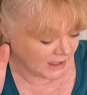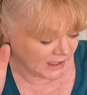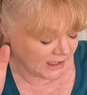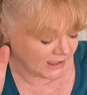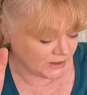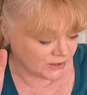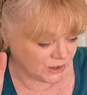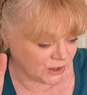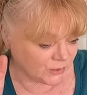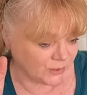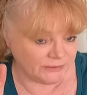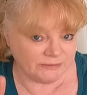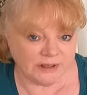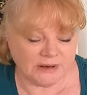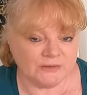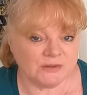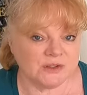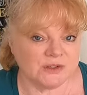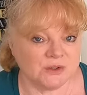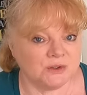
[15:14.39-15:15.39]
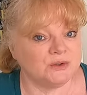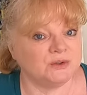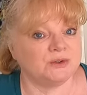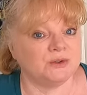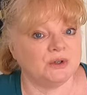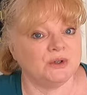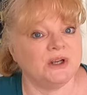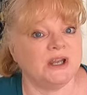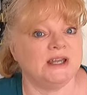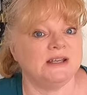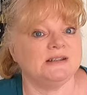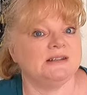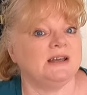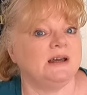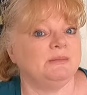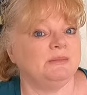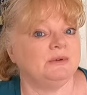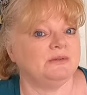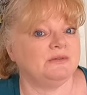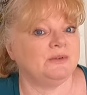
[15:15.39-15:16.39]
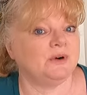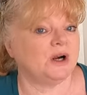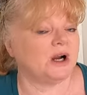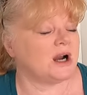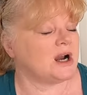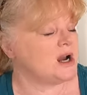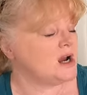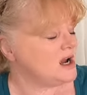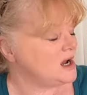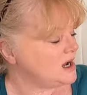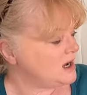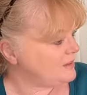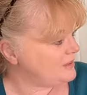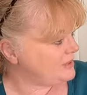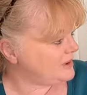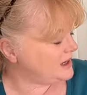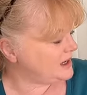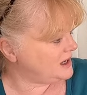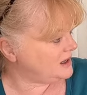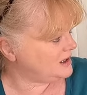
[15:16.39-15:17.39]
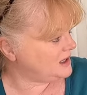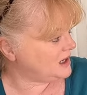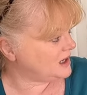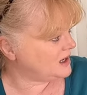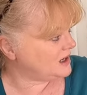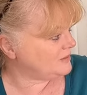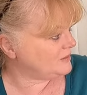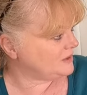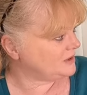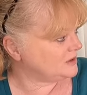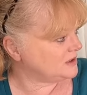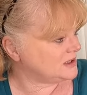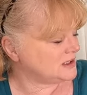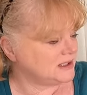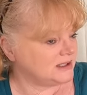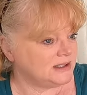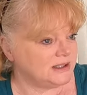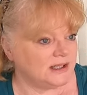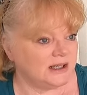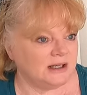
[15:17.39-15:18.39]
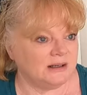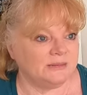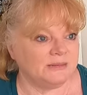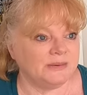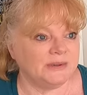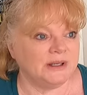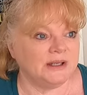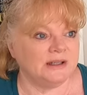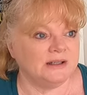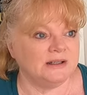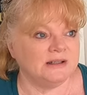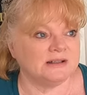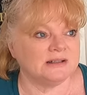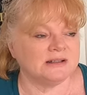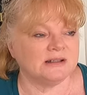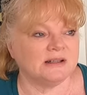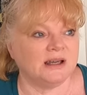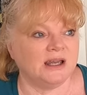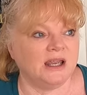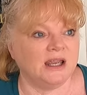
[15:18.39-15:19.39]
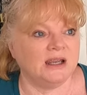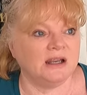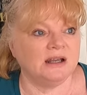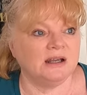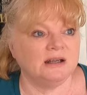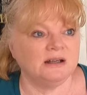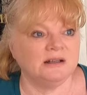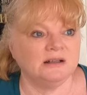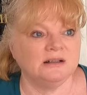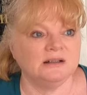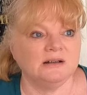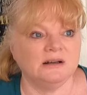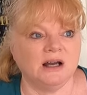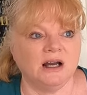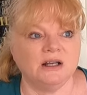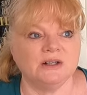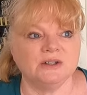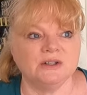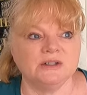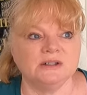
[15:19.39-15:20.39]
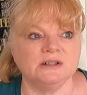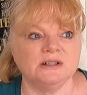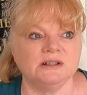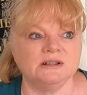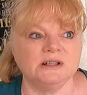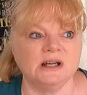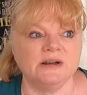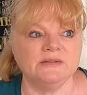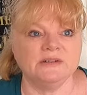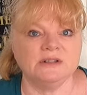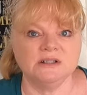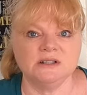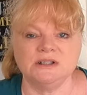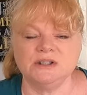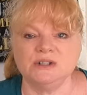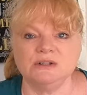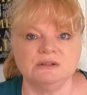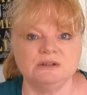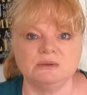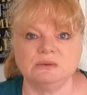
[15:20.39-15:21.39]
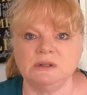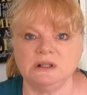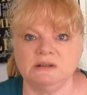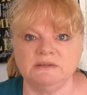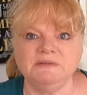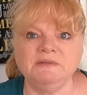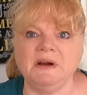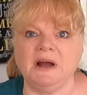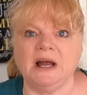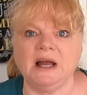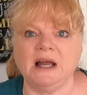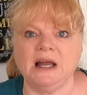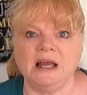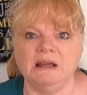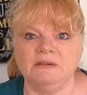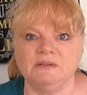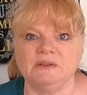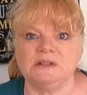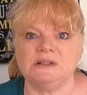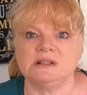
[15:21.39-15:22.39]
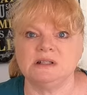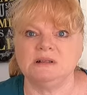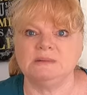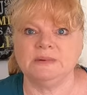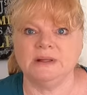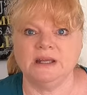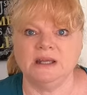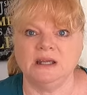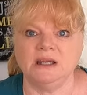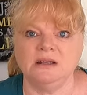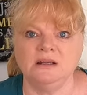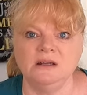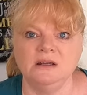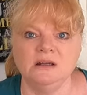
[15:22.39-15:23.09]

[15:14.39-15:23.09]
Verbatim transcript: I don't know, we've never sold a croquet set before, but um, we looked it up, and it's like 111 to 225 well, those something. are in